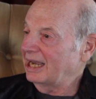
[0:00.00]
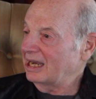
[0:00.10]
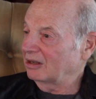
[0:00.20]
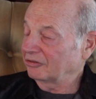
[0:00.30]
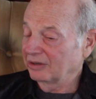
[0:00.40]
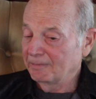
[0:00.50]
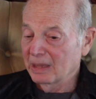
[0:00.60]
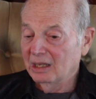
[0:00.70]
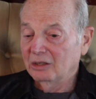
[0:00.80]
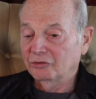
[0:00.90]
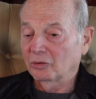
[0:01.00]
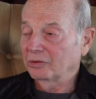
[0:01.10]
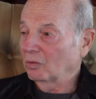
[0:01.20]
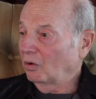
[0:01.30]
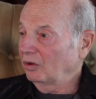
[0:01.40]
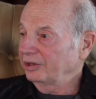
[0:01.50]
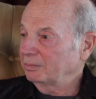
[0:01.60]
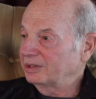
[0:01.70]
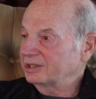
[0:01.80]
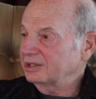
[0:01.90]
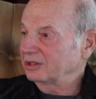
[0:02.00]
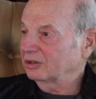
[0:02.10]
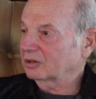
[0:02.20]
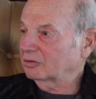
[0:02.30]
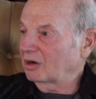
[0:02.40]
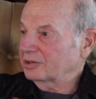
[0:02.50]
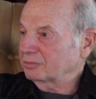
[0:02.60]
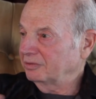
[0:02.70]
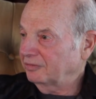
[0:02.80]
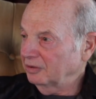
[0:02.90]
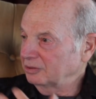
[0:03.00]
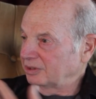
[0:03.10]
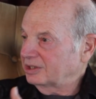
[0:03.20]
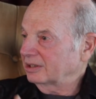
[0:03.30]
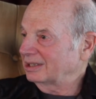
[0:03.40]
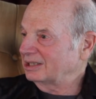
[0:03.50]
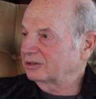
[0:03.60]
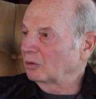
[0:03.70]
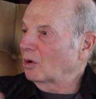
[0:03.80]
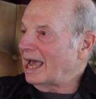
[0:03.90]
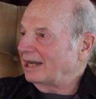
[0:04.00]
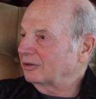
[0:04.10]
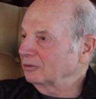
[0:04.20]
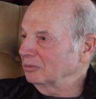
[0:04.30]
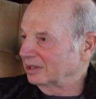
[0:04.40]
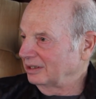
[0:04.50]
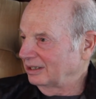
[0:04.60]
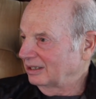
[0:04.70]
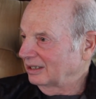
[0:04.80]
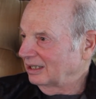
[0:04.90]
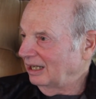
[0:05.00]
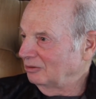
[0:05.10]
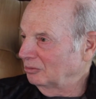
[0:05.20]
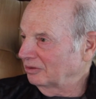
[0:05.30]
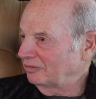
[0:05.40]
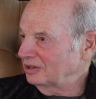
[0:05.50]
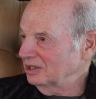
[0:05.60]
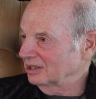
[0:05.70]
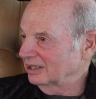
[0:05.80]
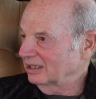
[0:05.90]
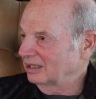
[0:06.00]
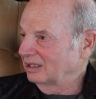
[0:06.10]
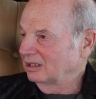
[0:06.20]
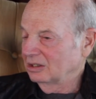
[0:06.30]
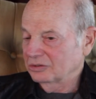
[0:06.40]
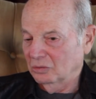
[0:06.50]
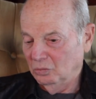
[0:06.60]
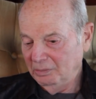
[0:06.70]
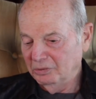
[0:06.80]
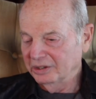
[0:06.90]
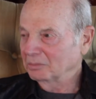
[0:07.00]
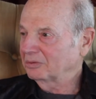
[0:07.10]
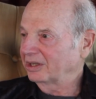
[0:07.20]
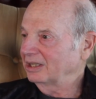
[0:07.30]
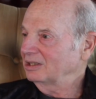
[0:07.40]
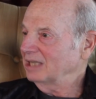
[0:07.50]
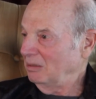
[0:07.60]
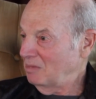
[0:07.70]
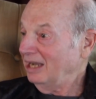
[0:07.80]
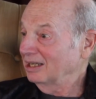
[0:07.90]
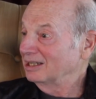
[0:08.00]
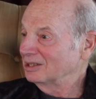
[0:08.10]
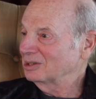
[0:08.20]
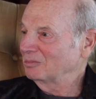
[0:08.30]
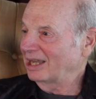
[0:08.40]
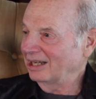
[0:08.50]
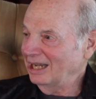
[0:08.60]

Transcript: a house. Yeah. So they're all in a position to cross refer to each other. They just don't know how to do it and do it efficiently. So we put in place a mechanism that